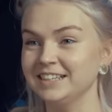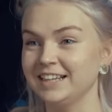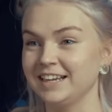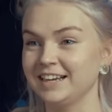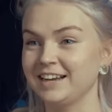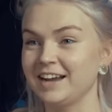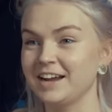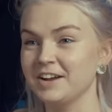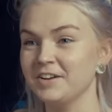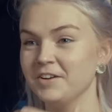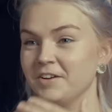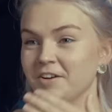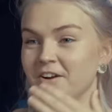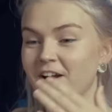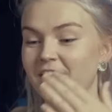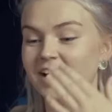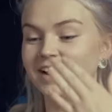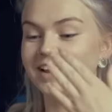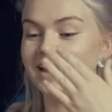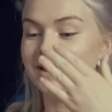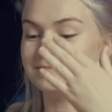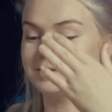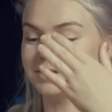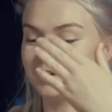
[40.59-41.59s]
Like, I know
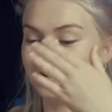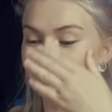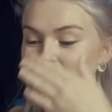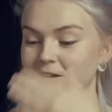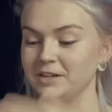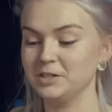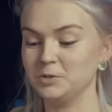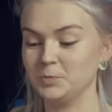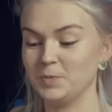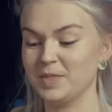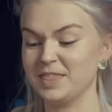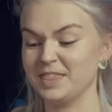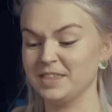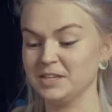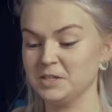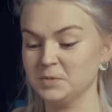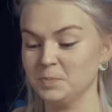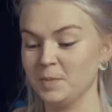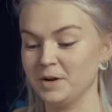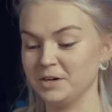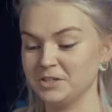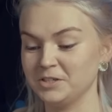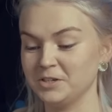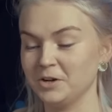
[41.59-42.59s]
I came to college with
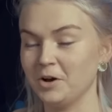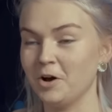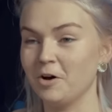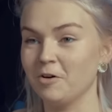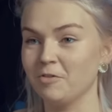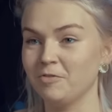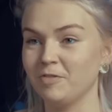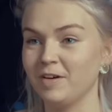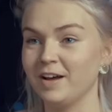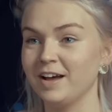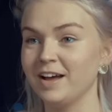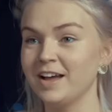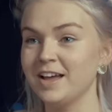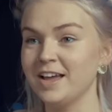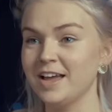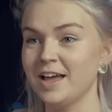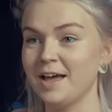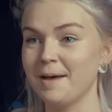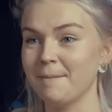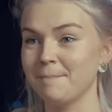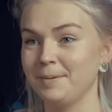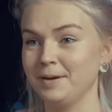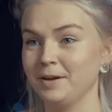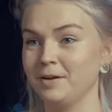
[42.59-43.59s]
this much to offer,
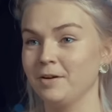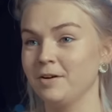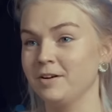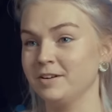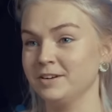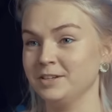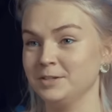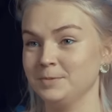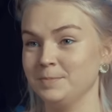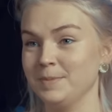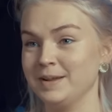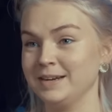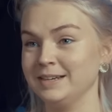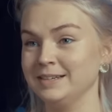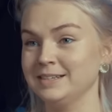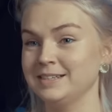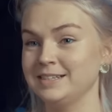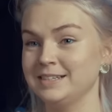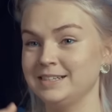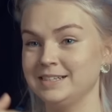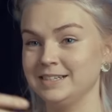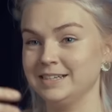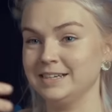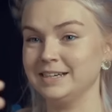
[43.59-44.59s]
but God has
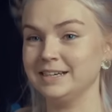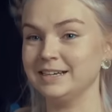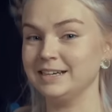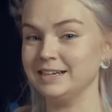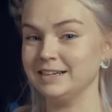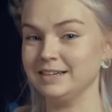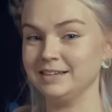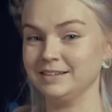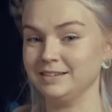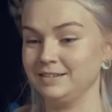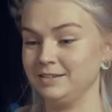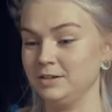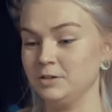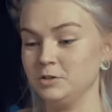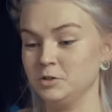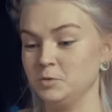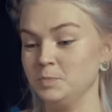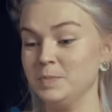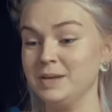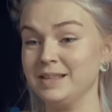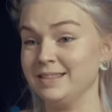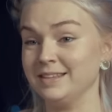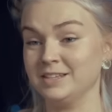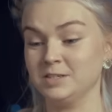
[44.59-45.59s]
managed to
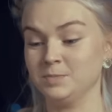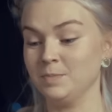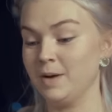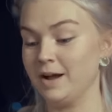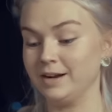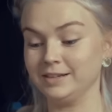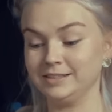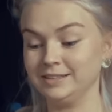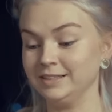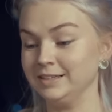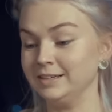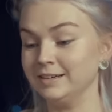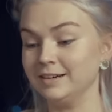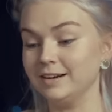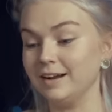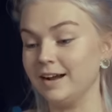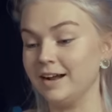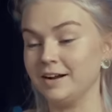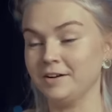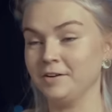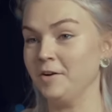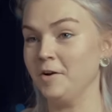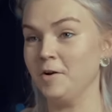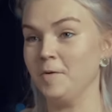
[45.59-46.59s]
use me this much, and
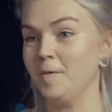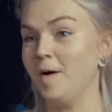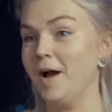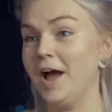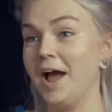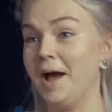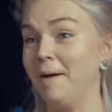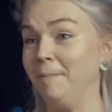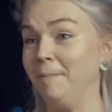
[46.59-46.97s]
I don't know what